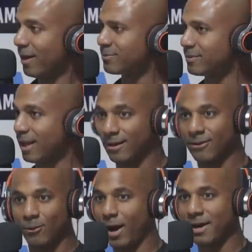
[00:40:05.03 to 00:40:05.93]
Flex was
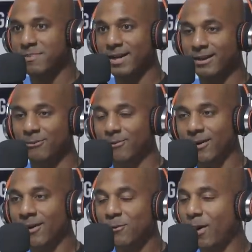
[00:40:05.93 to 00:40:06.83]
like, "Why me?
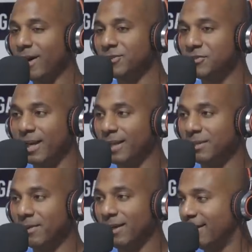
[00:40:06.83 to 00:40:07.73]
Why did you say that to
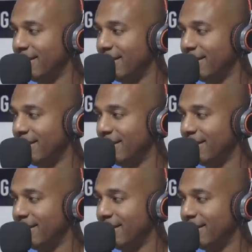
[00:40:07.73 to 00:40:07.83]
but, me?"